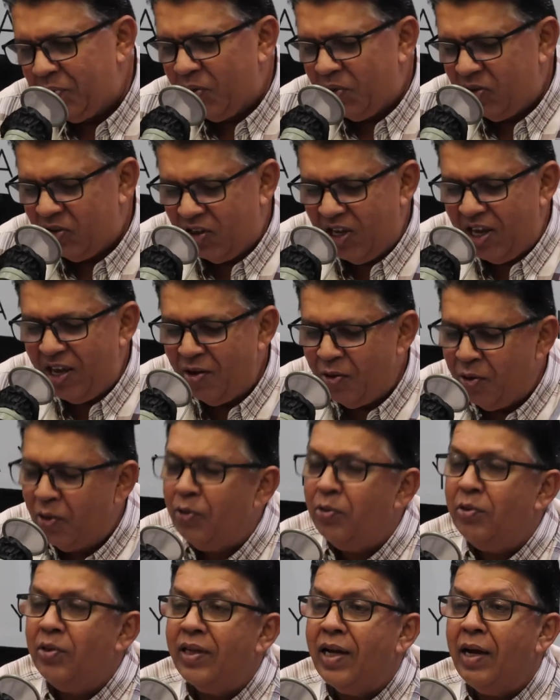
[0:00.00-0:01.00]

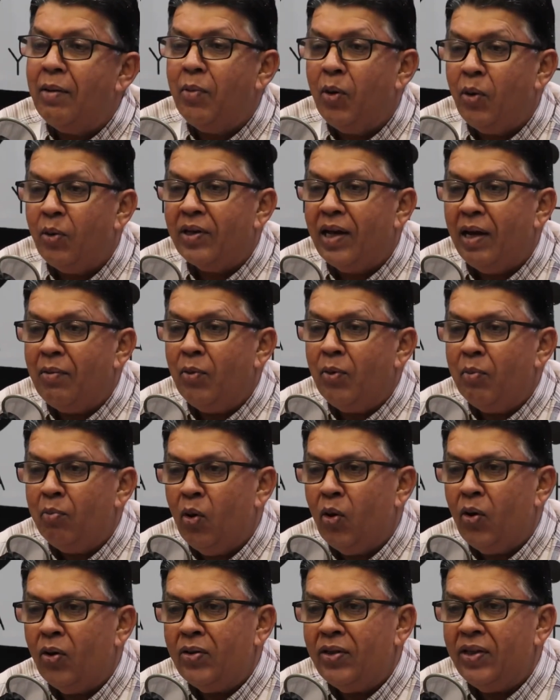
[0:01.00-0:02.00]
CEO who'll come on
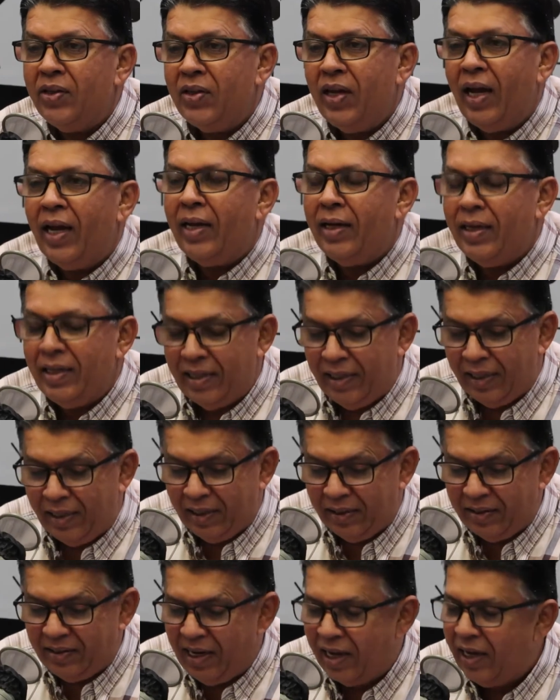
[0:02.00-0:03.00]
board and
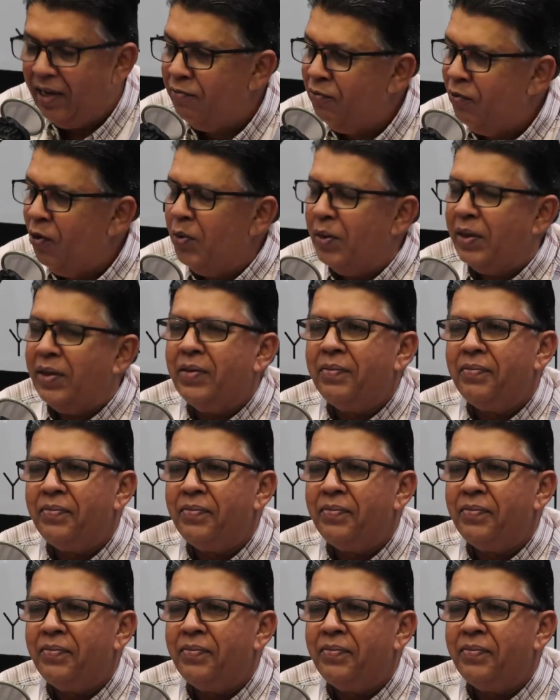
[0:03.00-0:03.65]
take it forward.